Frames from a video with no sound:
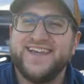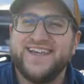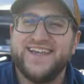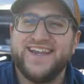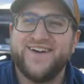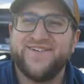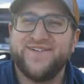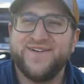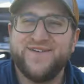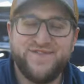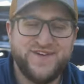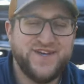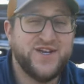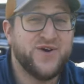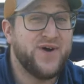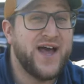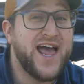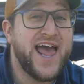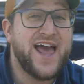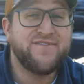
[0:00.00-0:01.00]
Now, if you
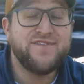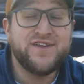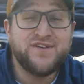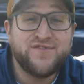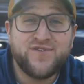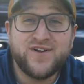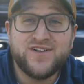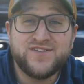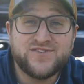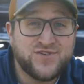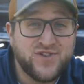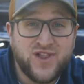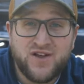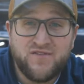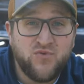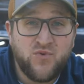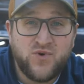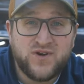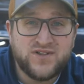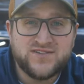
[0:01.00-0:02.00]
don't have any friends or
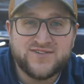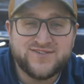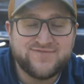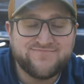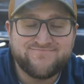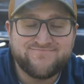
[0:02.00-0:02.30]
loved ones,